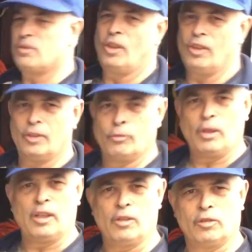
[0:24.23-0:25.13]
saw on
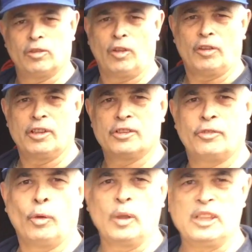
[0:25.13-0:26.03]
one of those large
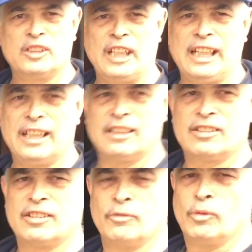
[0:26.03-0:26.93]
folding
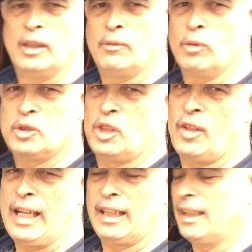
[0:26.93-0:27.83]
stands, and we'll show
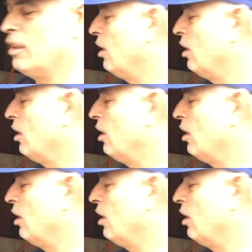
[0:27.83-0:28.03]
that later